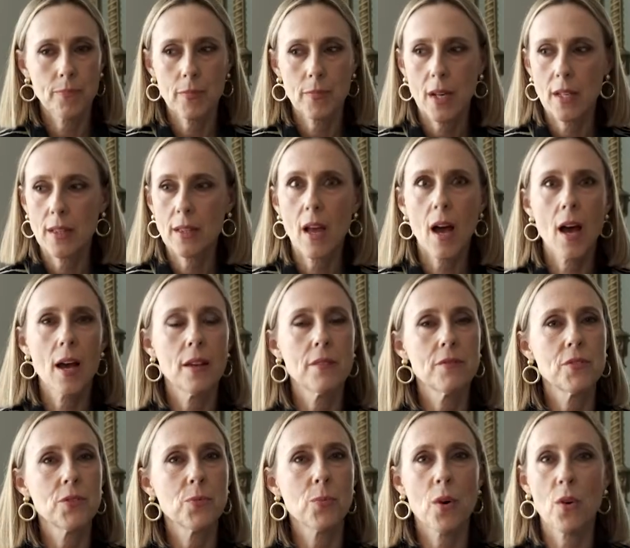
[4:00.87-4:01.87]

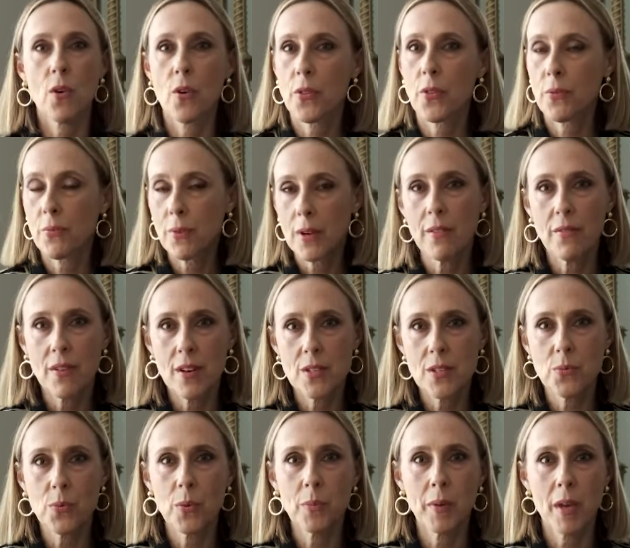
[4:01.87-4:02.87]
lives where all 3 of
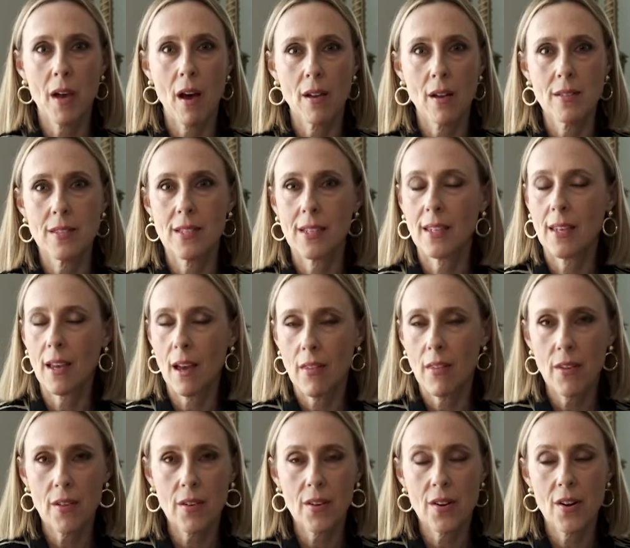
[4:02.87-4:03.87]
us will be on
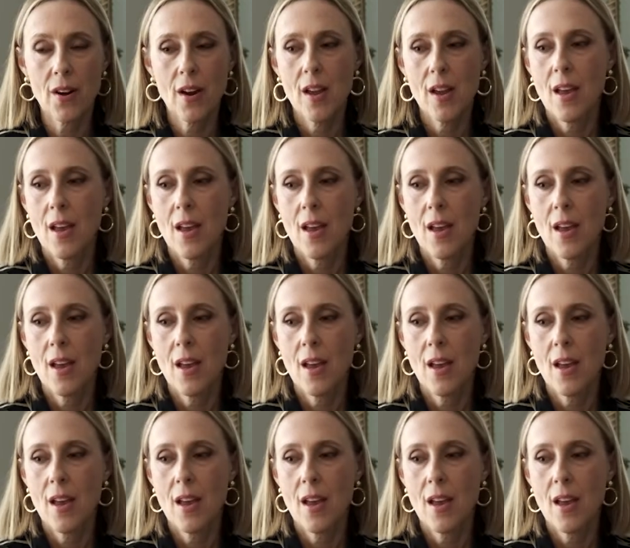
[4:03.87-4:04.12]
together,